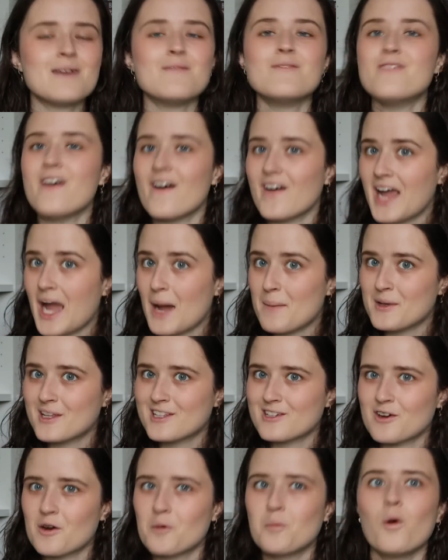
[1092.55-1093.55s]
I'm very happy
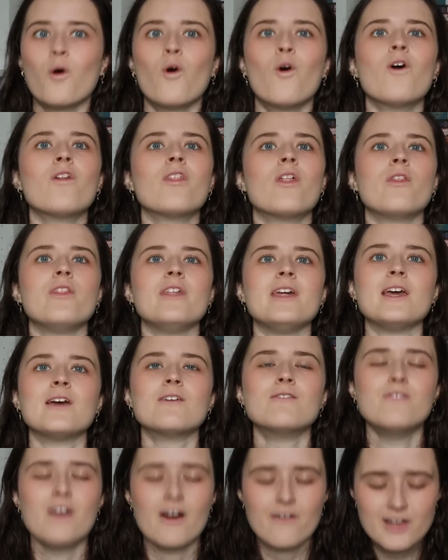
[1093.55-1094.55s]
to report that the
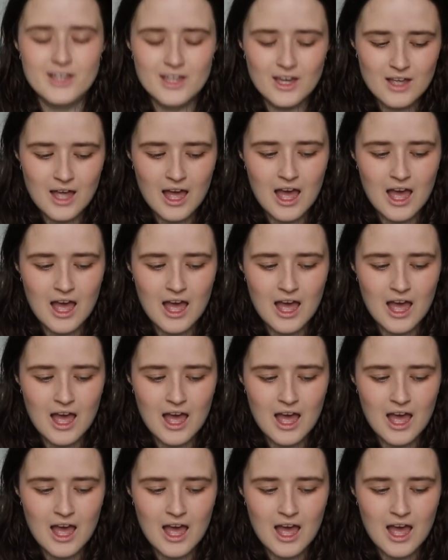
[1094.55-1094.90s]
very